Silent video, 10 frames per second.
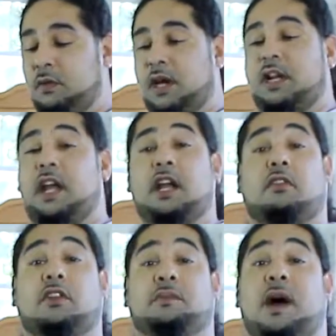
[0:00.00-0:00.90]
We got our egg
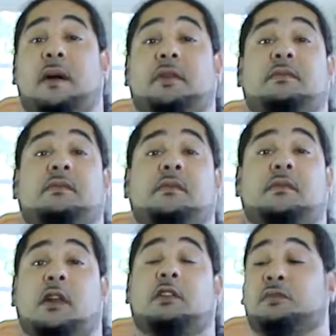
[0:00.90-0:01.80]
rolls popping.
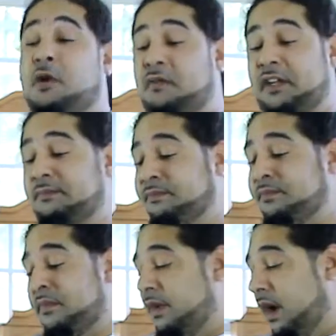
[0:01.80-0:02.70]
That was perfect.
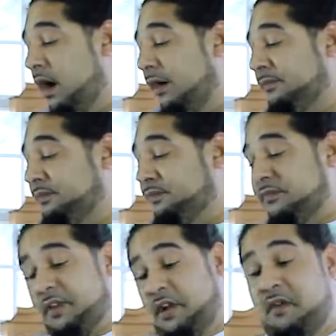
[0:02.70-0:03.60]

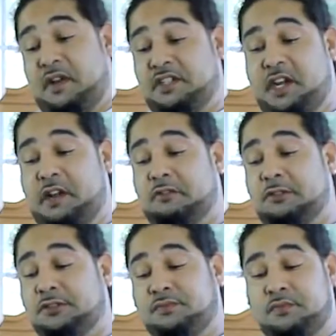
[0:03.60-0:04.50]
Got our veggie egg
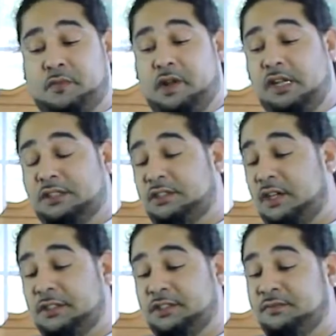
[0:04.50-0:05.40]
rolls. Got our
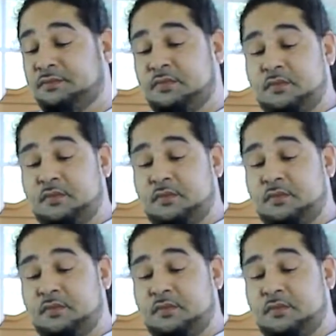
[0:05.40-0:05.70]
sauce.